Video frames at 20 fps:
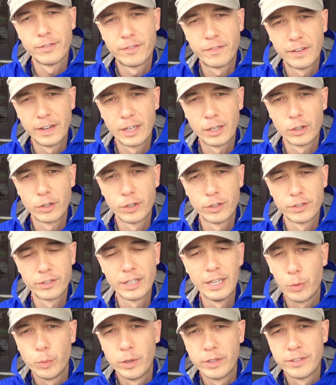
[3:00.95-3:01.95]
and fingers.
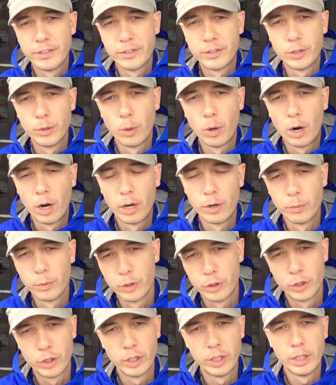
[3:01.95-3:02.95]
It wasn't too hard when
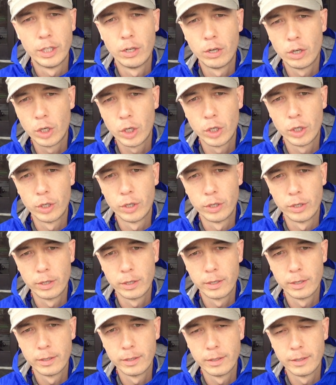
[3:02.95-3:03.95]
she heard
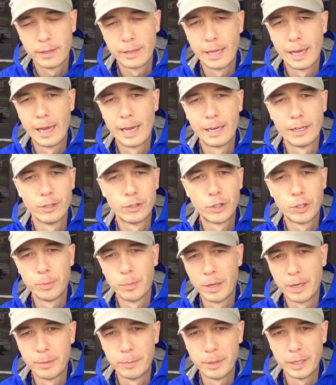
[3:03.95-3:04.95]
that she
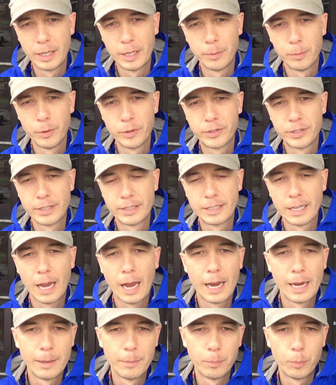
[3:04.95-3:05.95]
may be able to
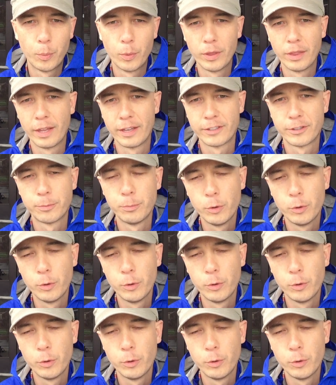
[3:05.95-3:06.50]
type with less